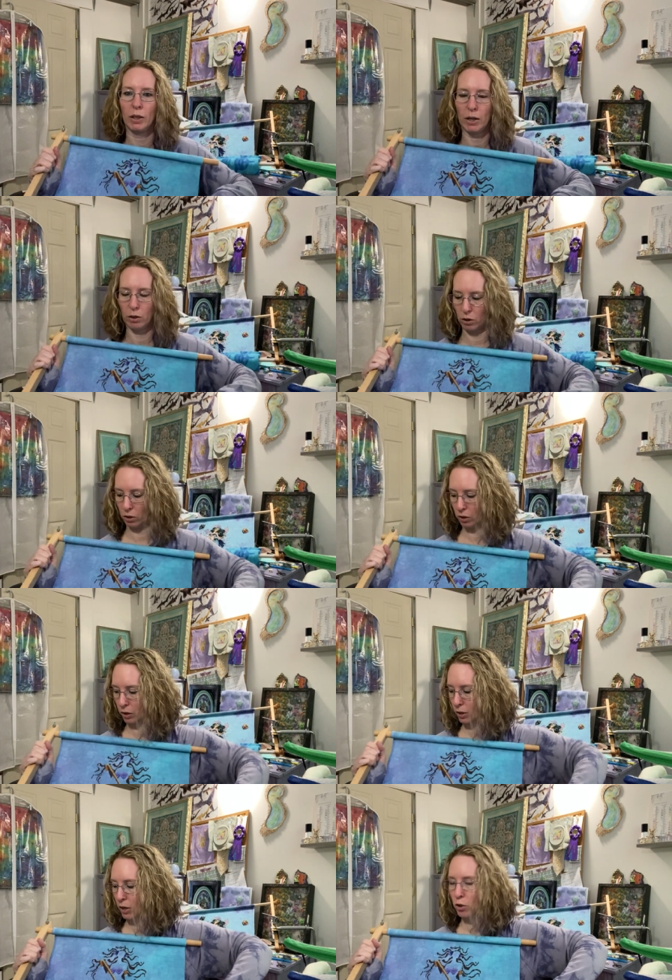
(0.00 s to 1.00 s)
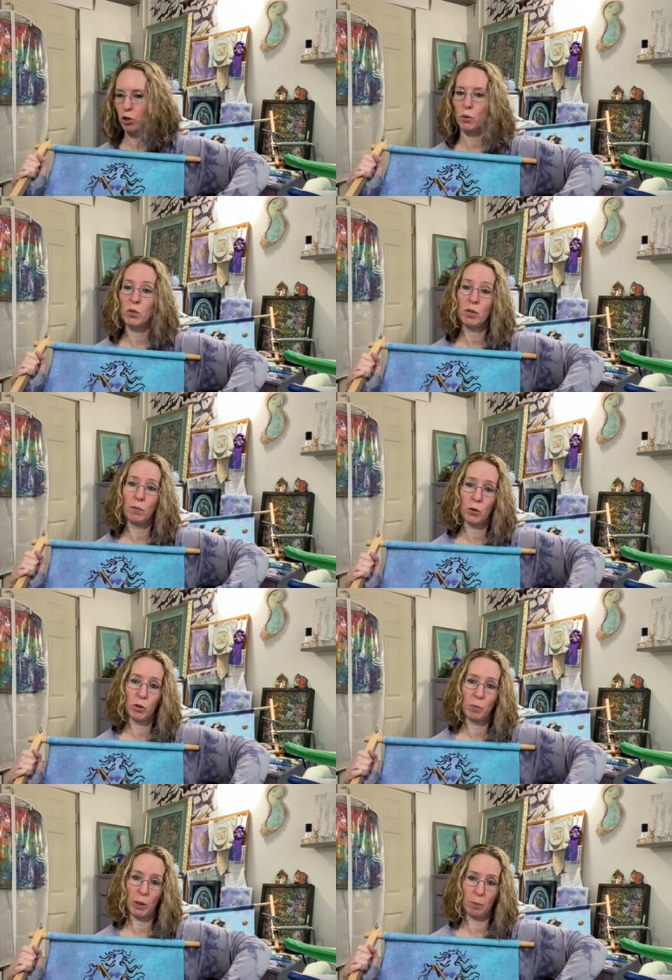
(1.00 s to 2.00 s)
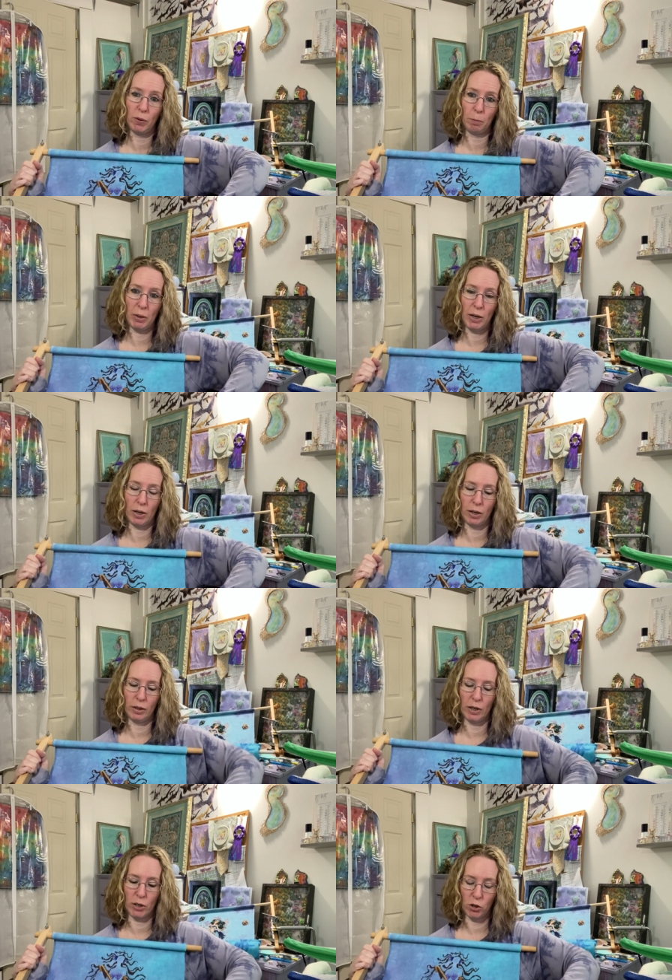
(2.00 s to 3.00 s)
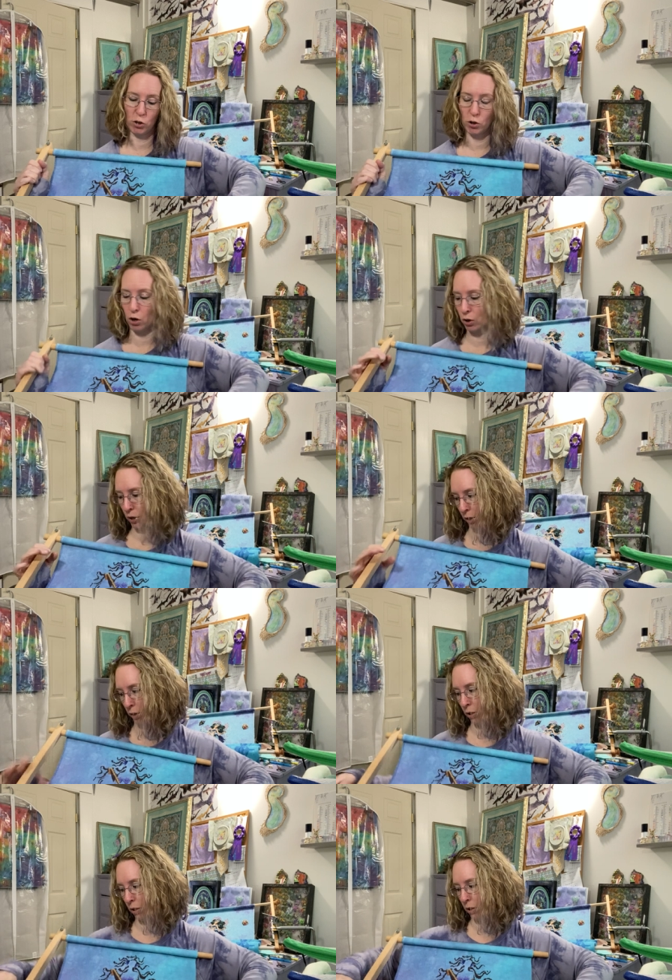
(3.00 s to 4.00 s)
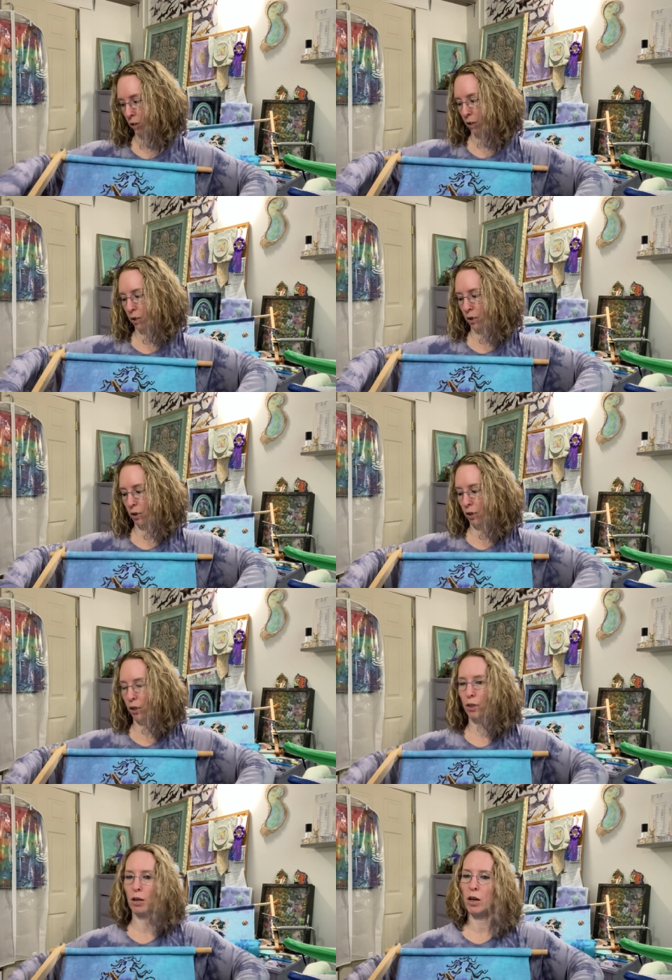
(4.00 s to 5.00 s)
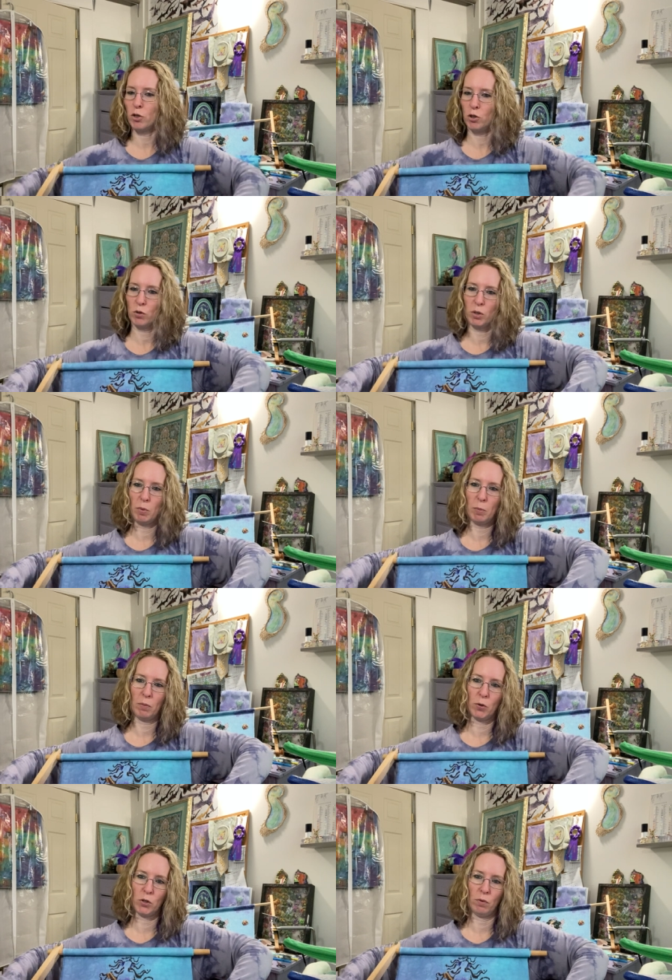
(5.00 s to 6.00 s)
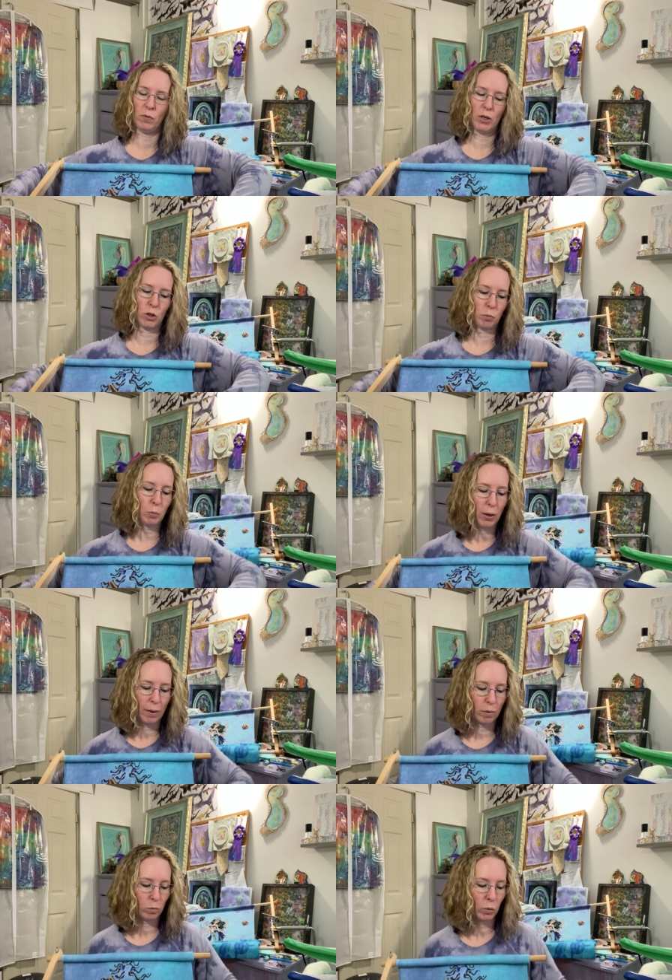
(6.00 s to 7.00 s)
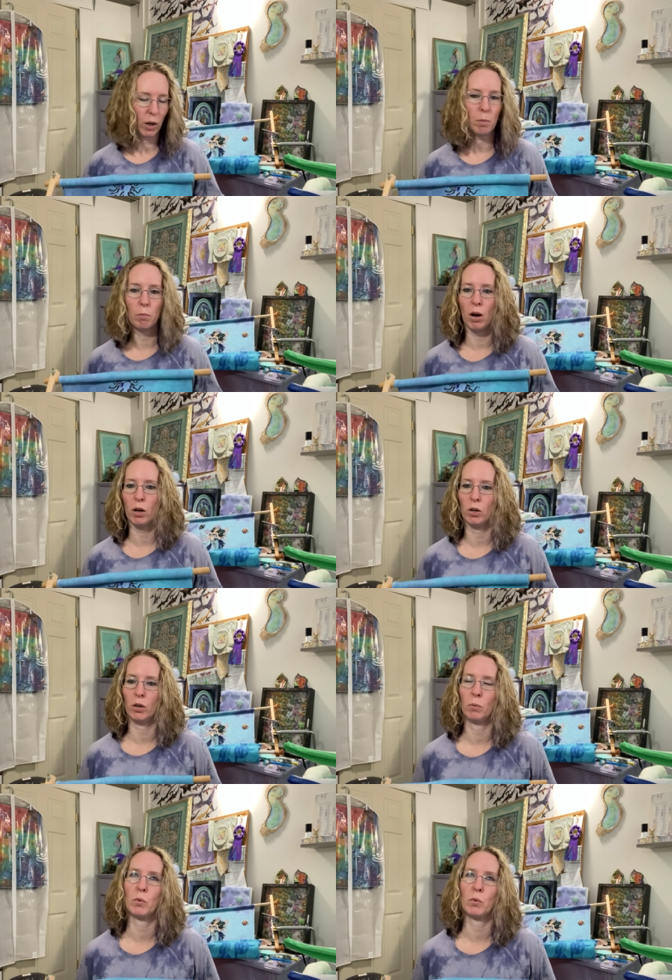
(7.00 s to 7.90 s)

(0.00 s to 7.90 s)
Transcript: like her. She was the first Bella Filipina that I started. Thought she was going to be my first to finish, but when I bought her,